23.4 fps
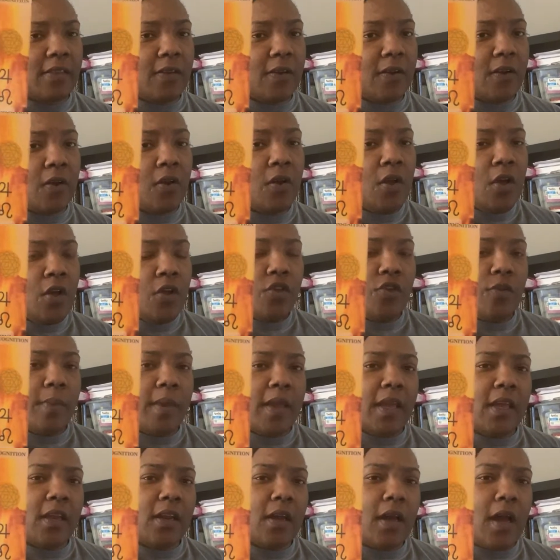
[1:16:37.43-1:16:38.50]
there. You may
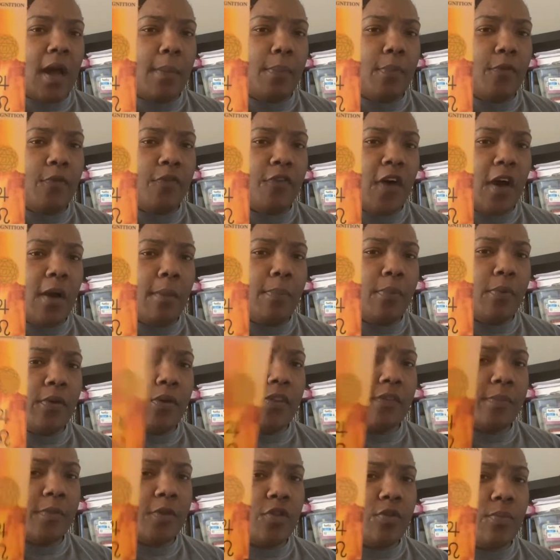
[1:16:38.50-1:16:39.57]
get a couple fuck
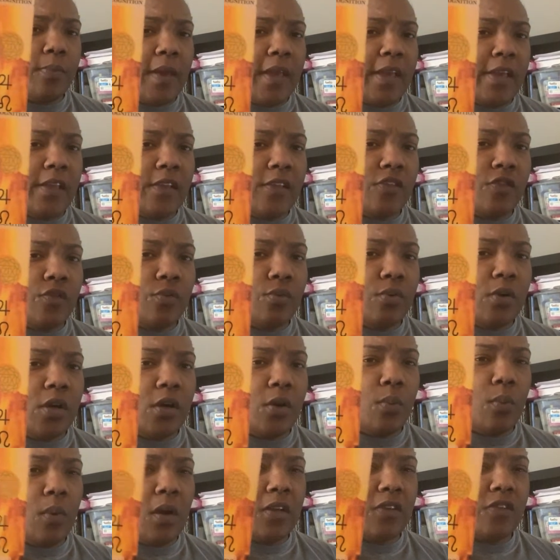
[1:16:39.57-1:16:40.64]
boys, but you may get two
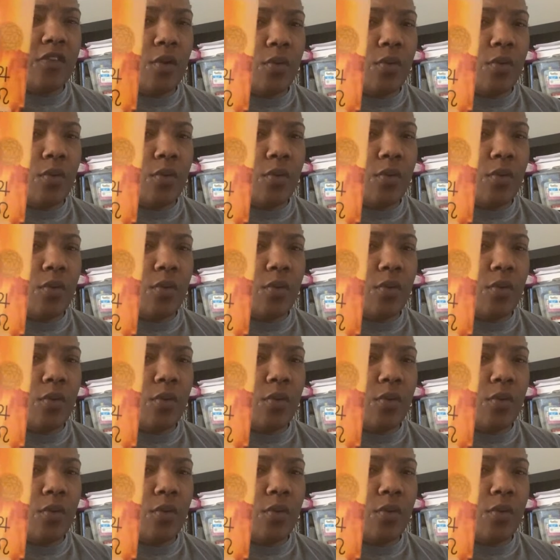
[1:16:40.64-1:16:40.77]
good ones.